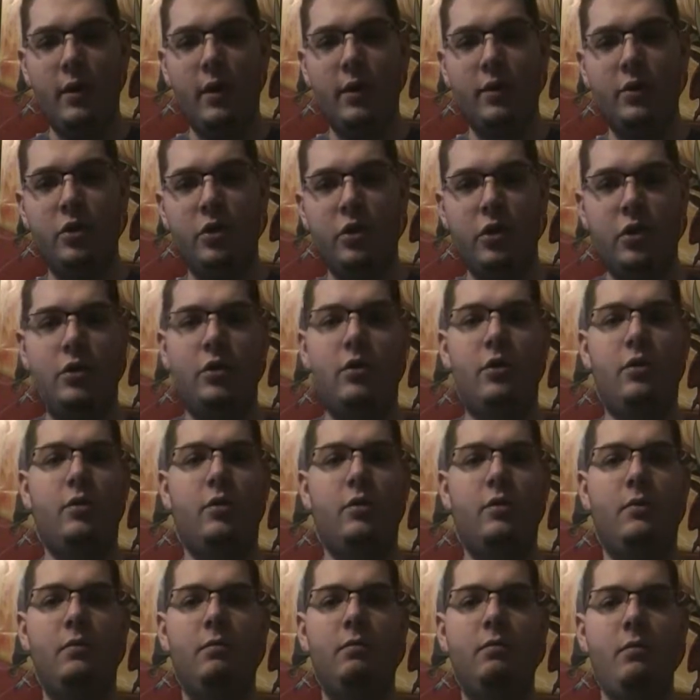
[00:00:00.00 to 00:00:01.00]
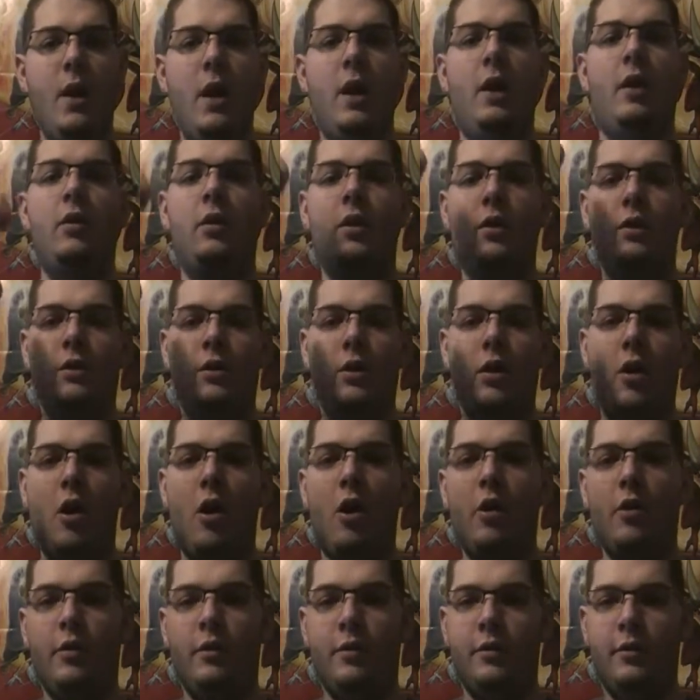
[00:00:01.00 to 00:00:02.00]
let's just make this
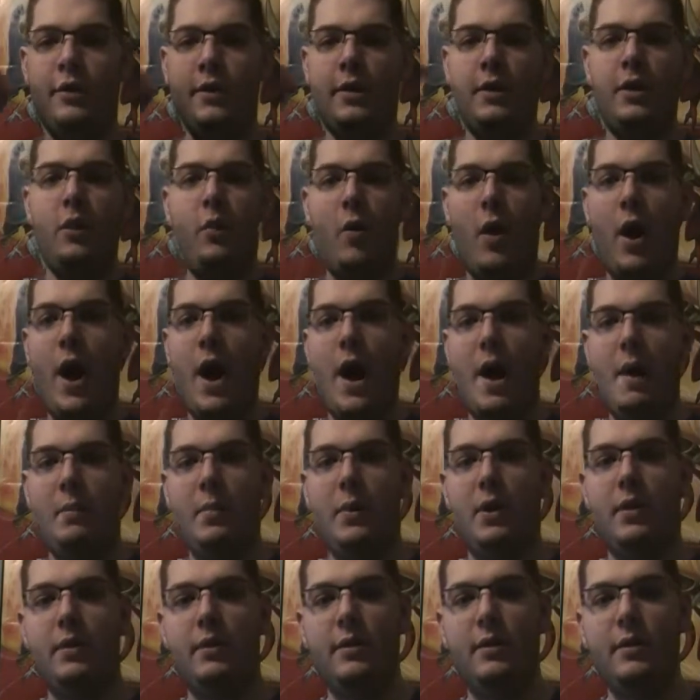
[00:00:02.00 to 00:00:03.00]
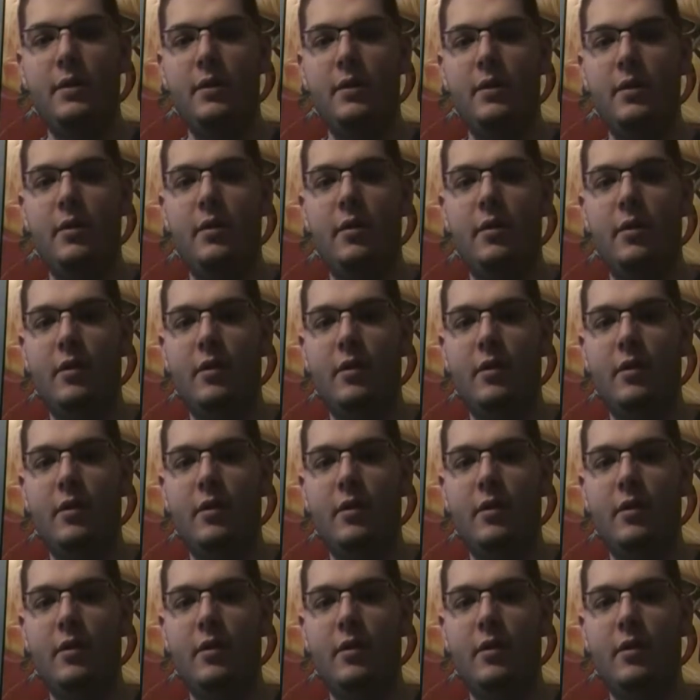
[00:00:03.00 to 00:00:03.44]
card and see what happens.